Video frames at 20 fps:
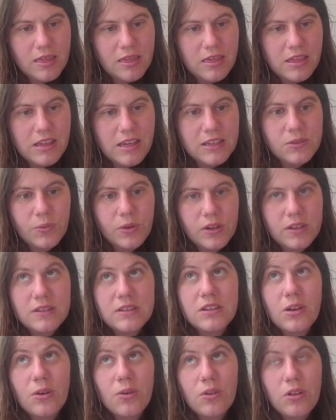These
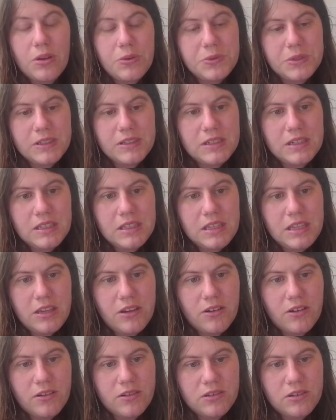ones go closest
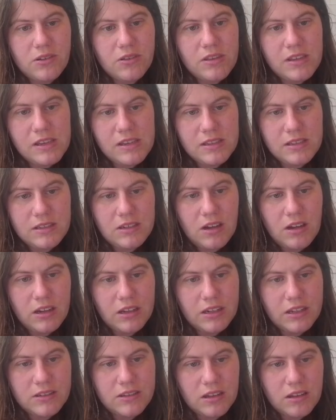here. So this
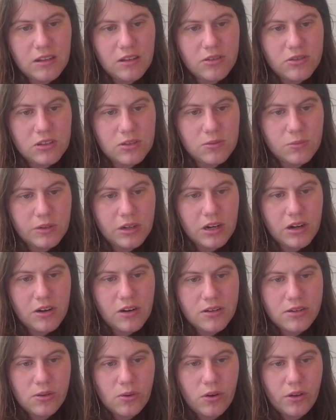dot is the closest one
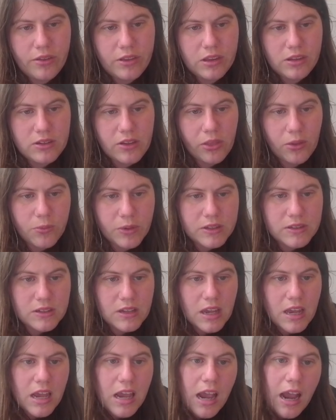here, so all those other ones.